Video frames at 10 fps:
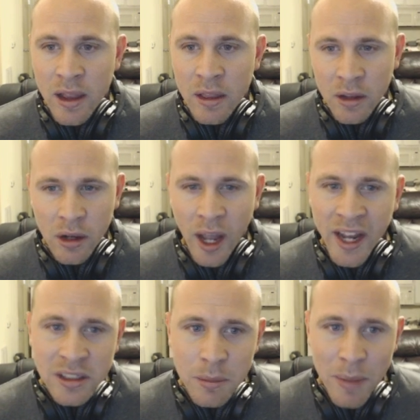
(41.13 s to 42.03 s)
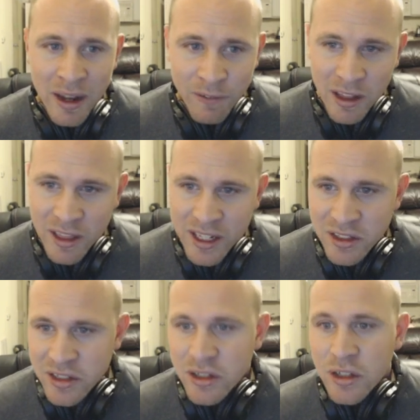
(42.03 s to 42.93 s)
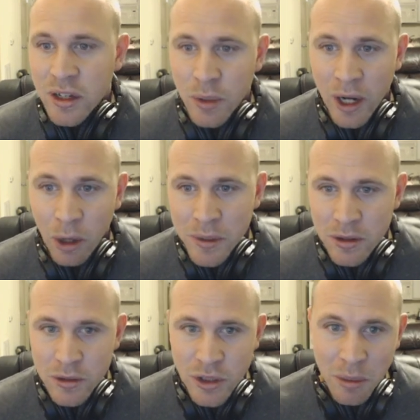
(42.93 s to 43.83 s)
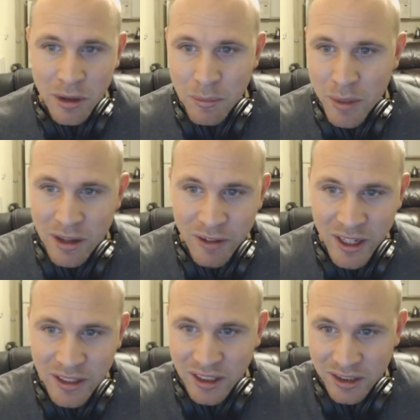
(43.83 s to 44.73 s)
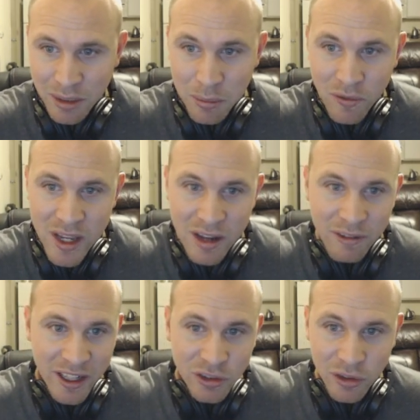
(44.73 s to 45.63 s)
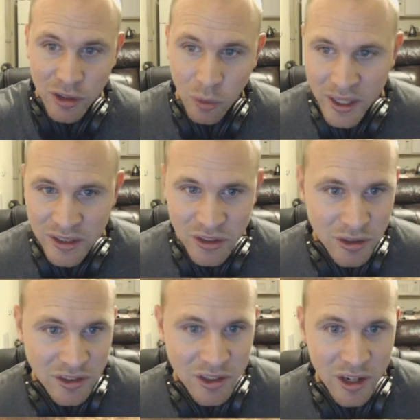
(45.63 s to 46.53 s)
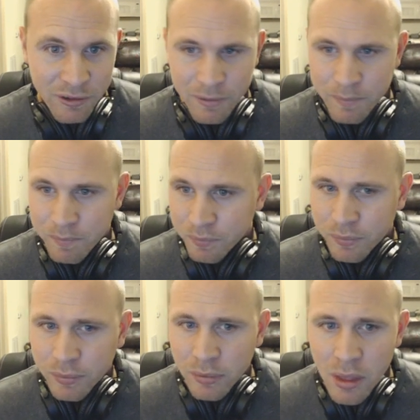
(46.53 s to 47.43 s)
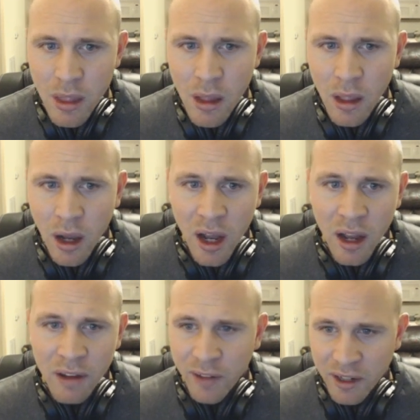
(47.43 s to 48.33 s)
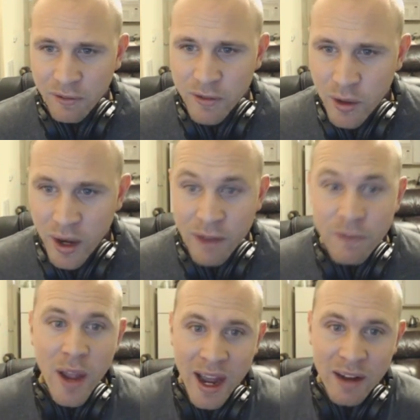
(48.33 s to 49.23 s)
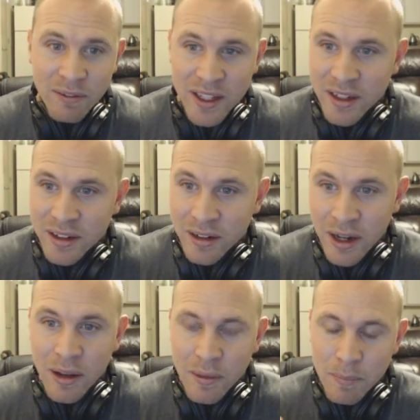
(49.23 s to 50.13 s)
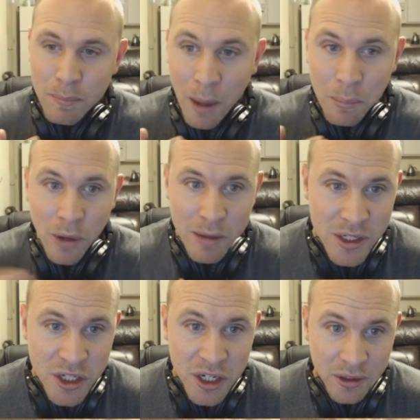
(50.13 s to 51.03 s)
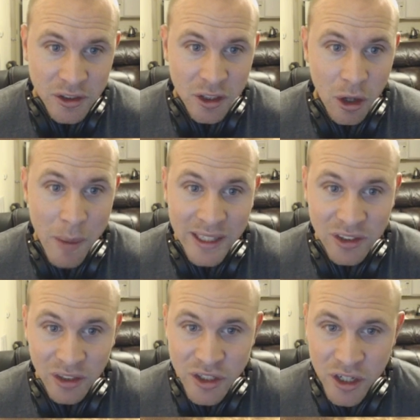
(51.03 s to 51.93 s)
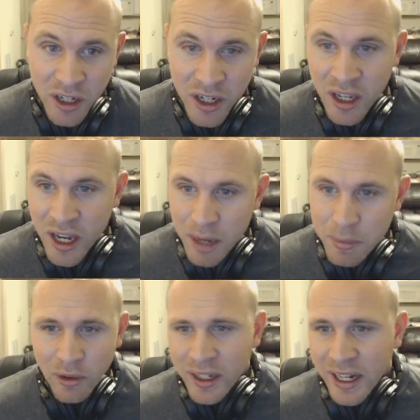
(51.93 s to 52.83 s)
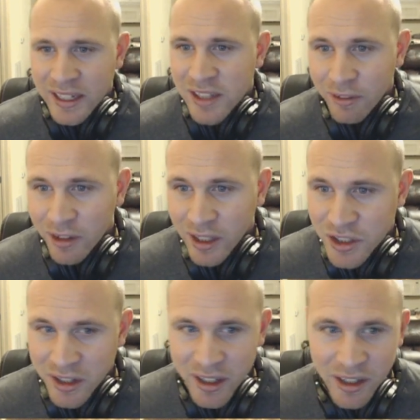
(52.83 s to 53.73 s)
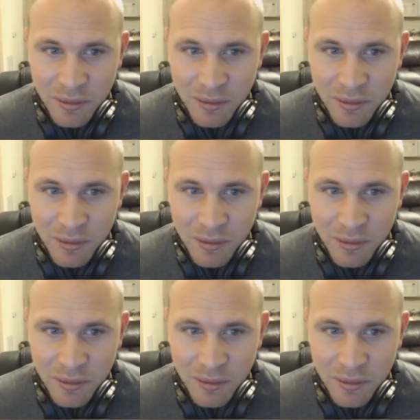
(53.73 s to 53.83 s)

I guess the benefit of this is it would help you do some of the mini events, like some of the events for the quests and stuff. If you have the upgrade materials to go past legendary, it'd be really nice to have a legendary,